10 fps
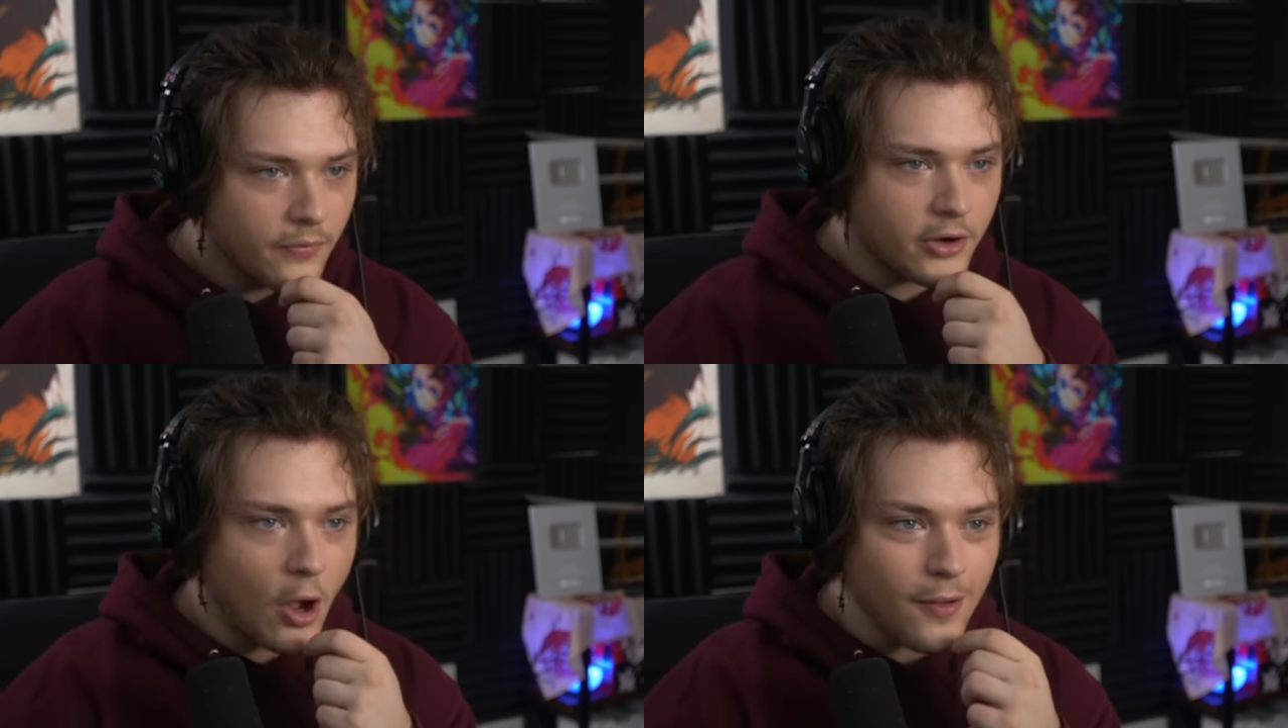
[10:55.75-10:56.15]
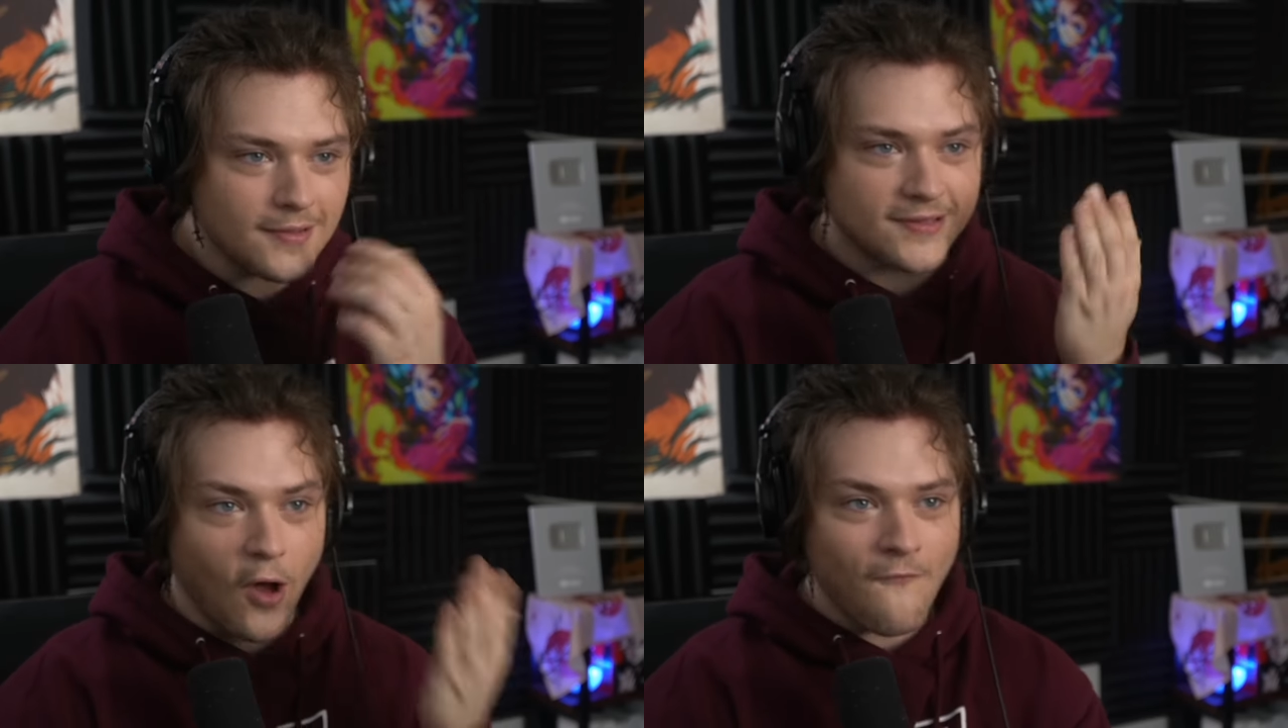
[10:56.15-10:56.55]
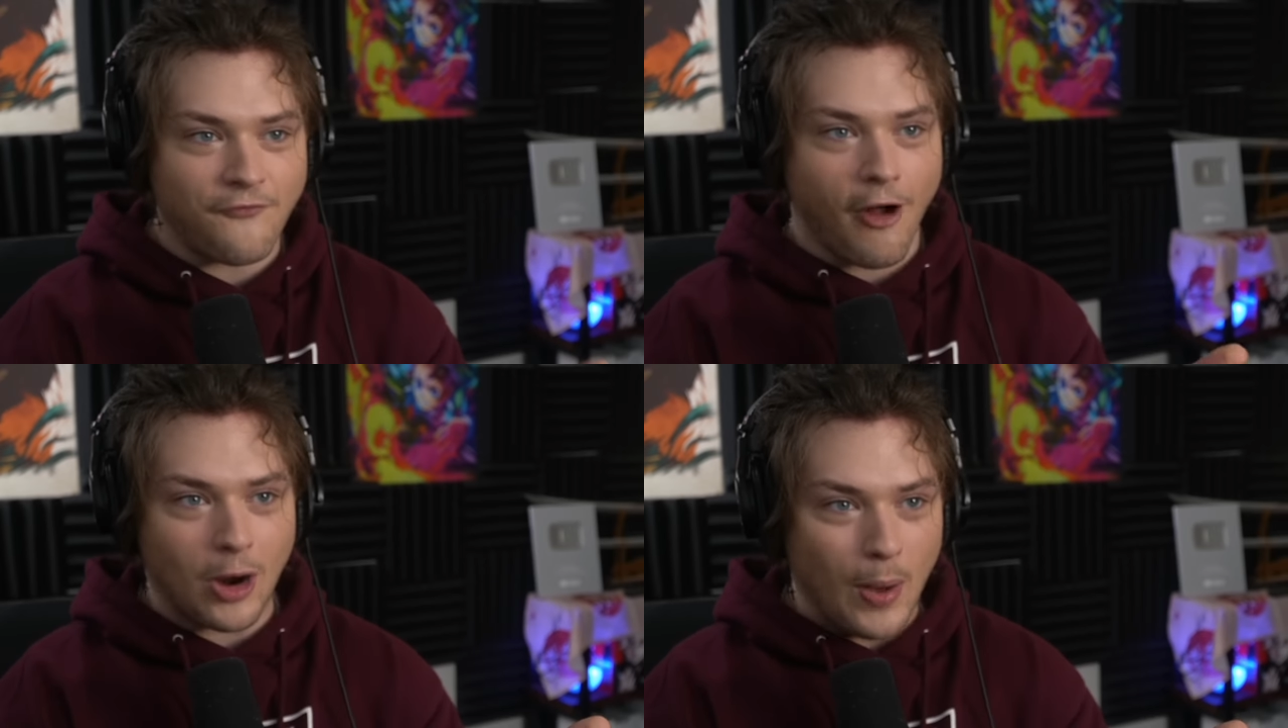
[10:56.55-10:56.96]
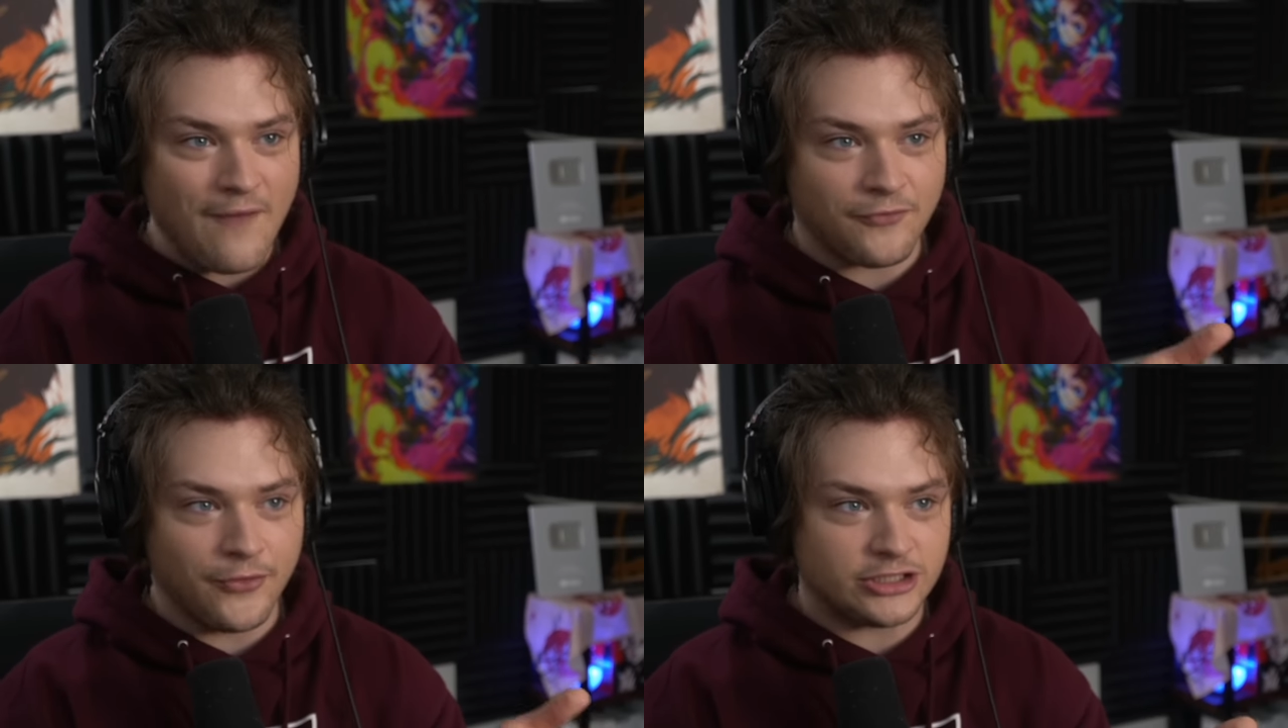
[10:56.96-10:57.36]
They're going so far away
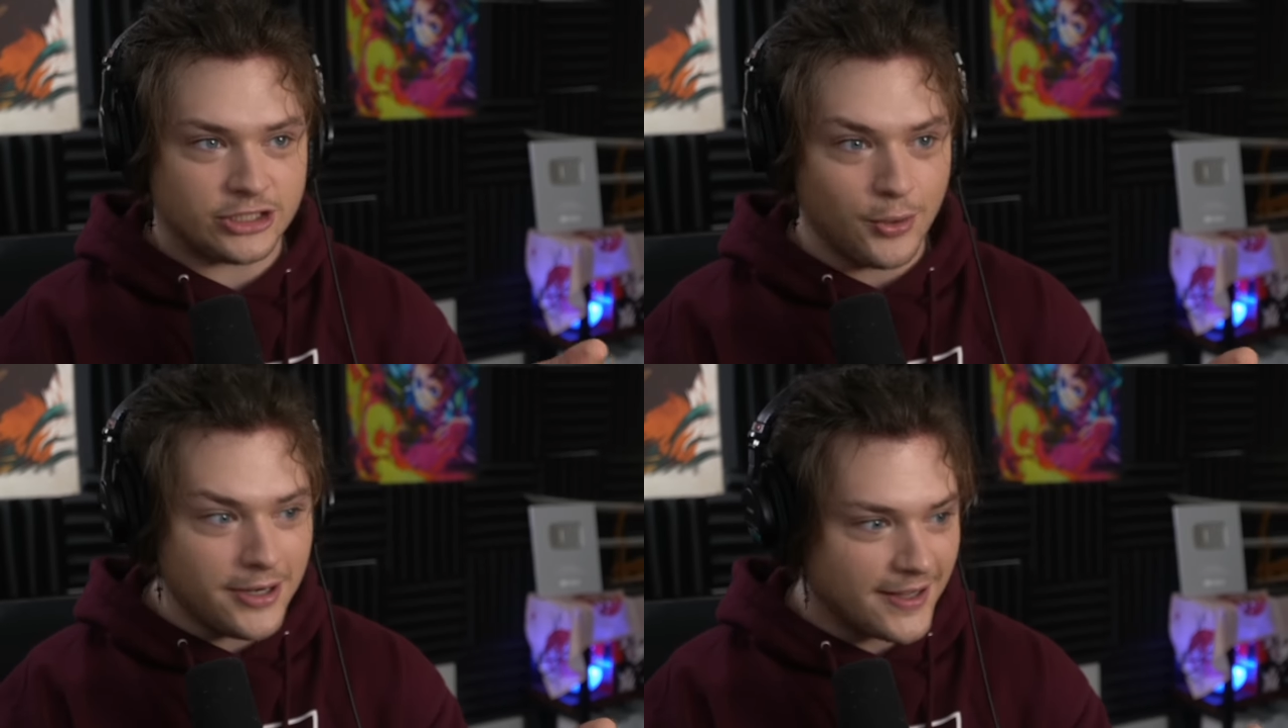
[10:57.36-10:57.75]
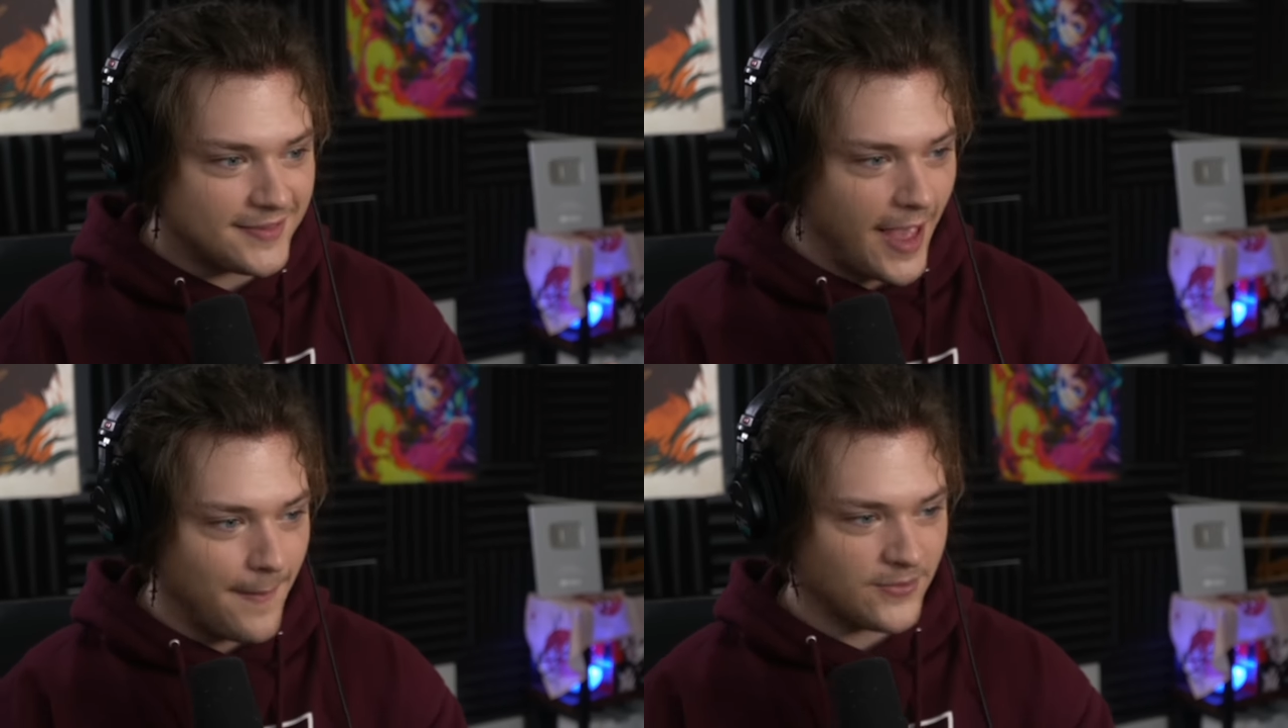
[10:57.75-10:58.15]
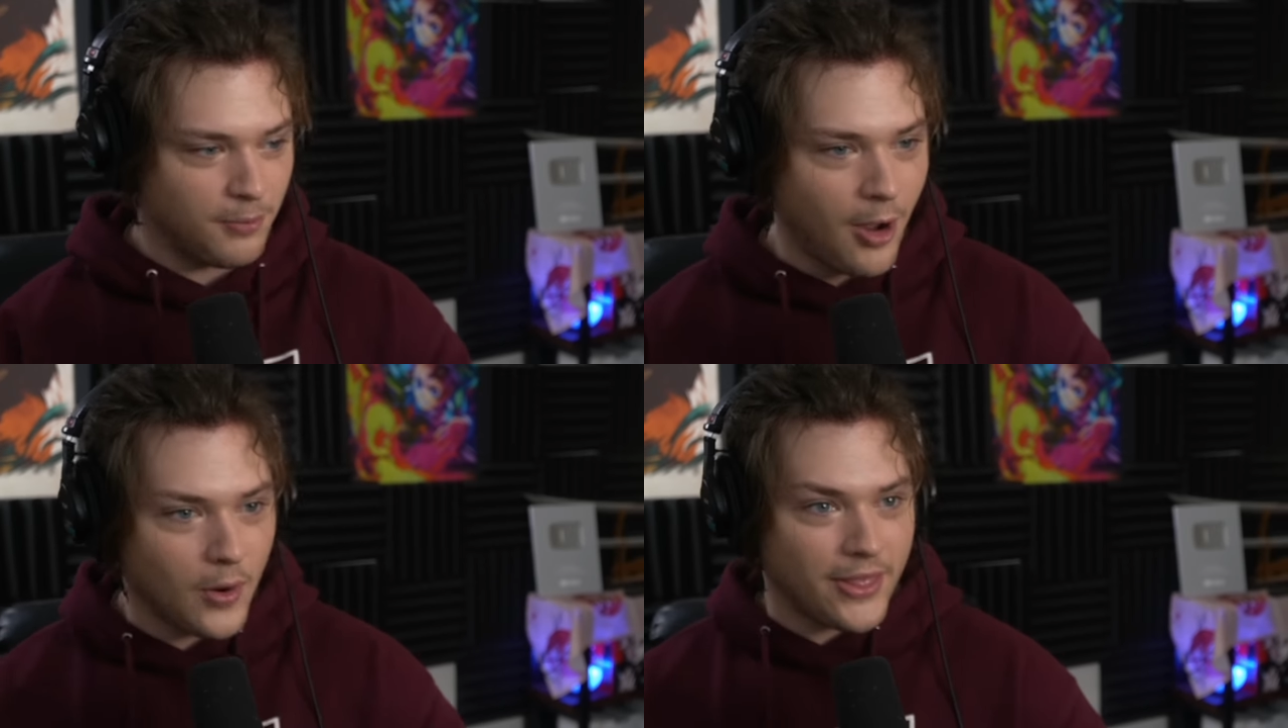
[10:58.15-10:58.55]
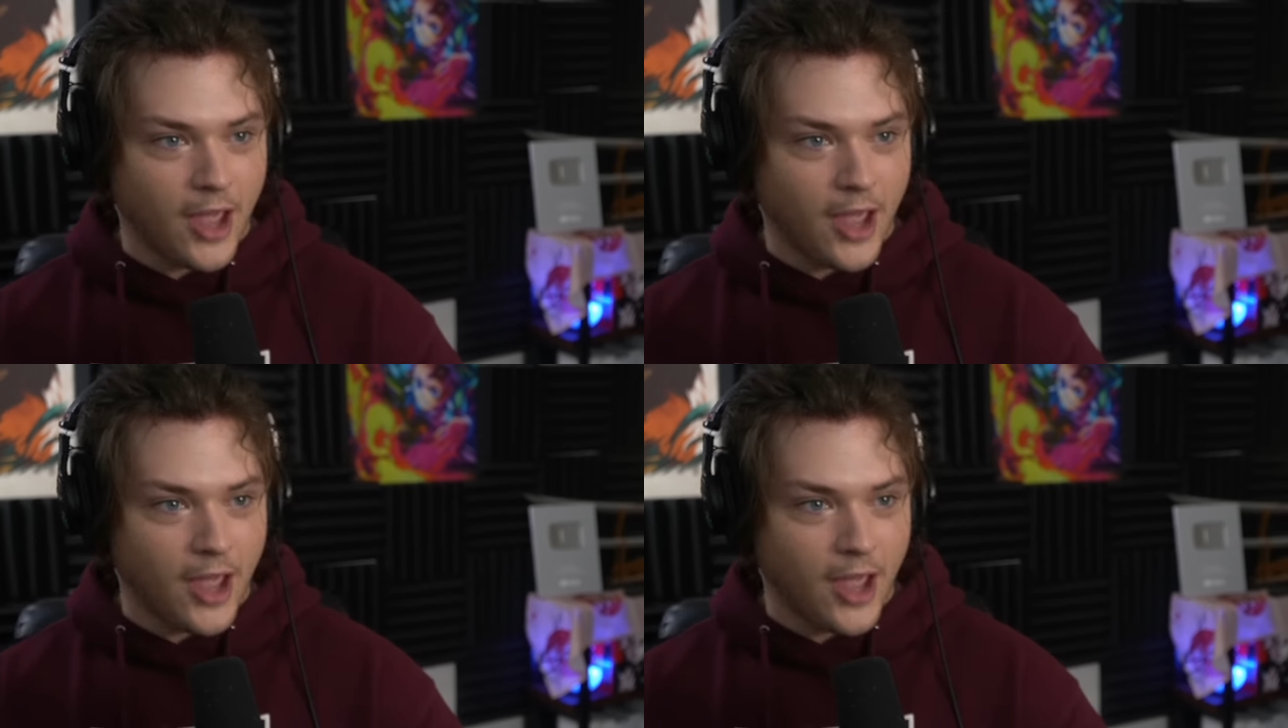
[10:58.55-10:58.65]
from the Chunin exams, bro. Where they